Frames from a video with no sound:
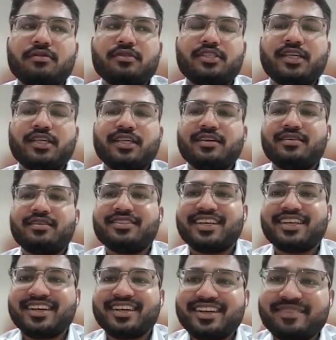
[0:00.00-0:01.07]

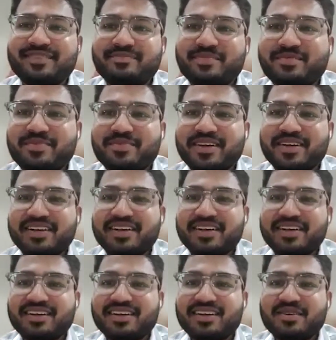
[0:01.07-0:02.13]
Generally, people
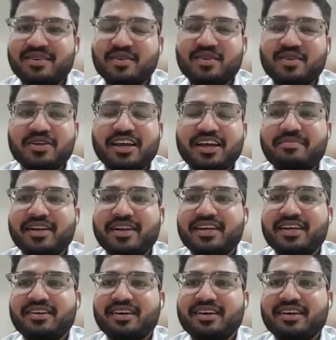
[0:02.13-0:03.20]
don't
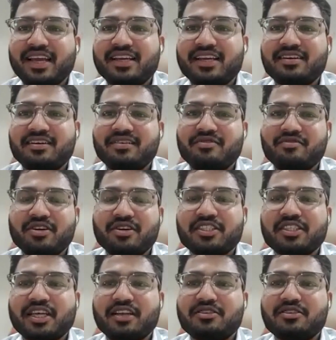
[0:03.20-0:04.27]
apply once
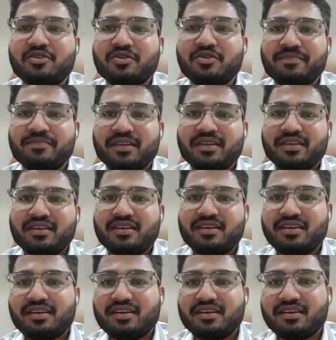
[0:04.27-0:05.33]
also.
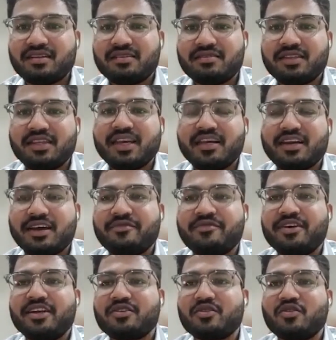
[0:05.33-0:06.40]
They are
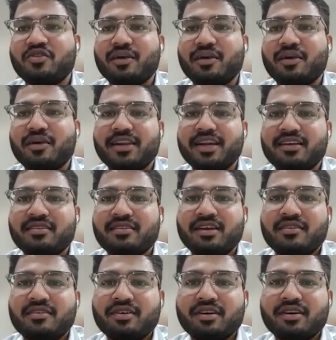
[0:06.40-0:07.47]
afraid to apply
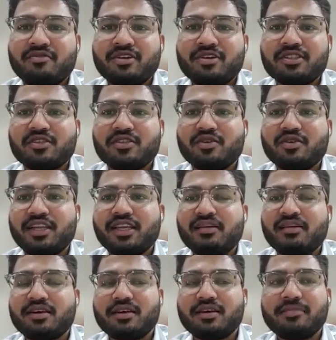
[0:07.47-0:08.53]
once
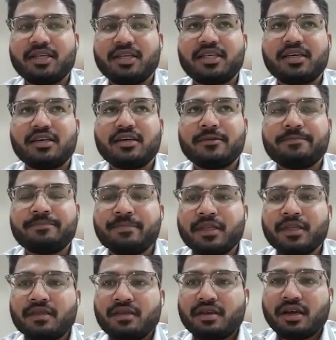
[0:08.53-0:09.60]
only.
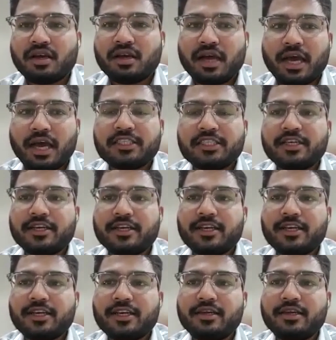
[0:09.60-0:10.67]
I
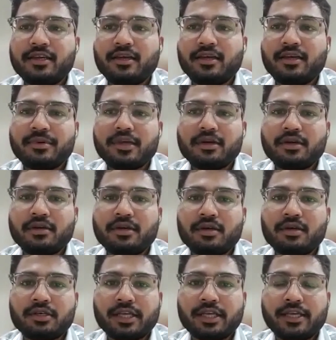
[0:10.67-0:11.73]
generally
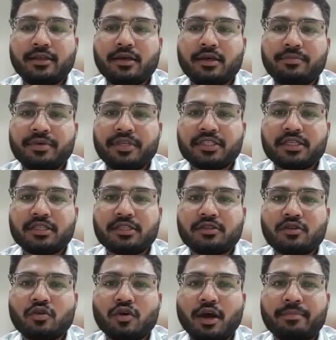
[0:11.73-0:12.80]
tell
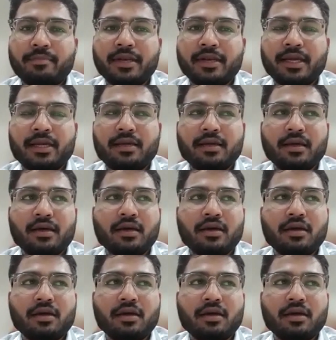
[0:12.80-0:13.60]
patients to apply